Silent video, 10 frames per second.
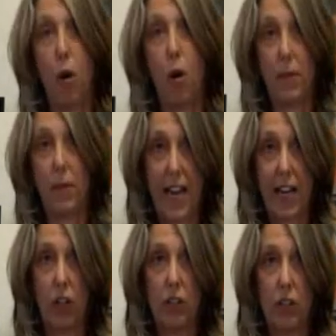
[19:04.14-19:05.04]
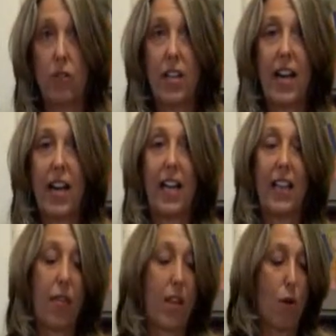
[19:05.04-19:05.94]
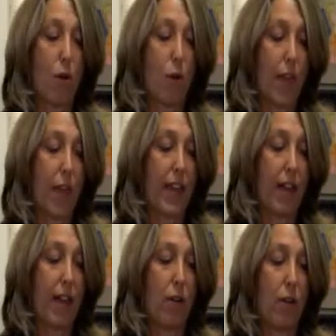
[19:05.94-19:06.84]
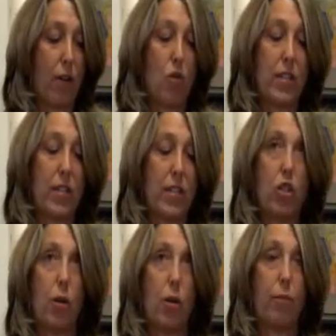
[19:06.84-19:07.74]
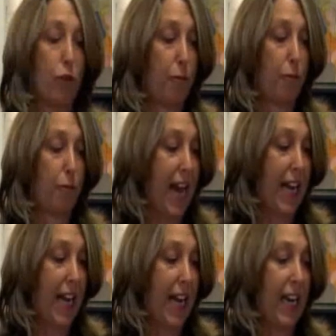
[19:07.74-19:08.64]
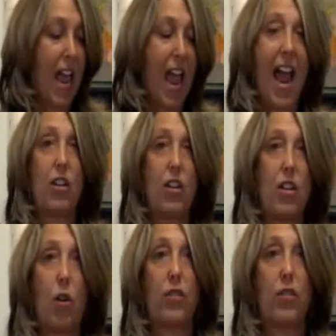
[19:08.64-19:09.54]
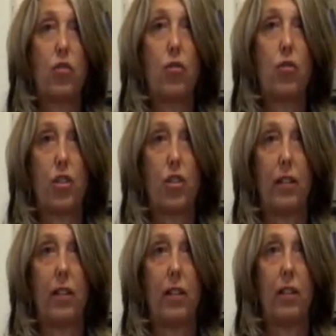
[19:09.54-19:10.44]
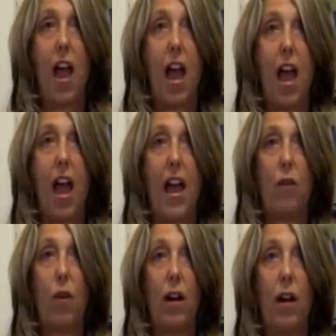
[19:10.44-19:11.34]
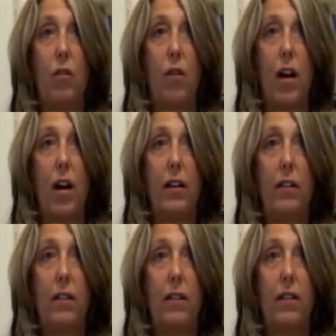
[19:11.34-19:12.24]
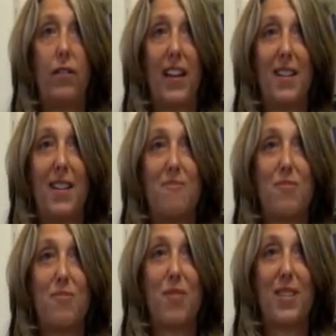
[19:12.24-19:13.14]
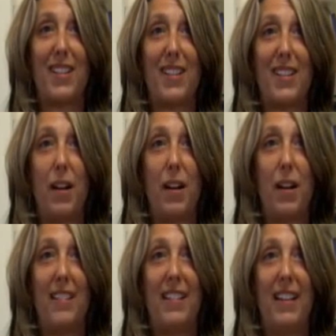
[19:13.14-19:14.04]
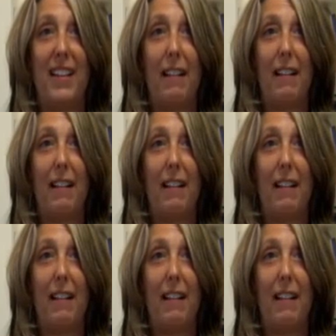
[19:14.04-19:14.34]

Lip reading: the stakeholders, and I like that you're thinking about using it to improve planning and your instruction. And we're going to move on. If I can press the little button here.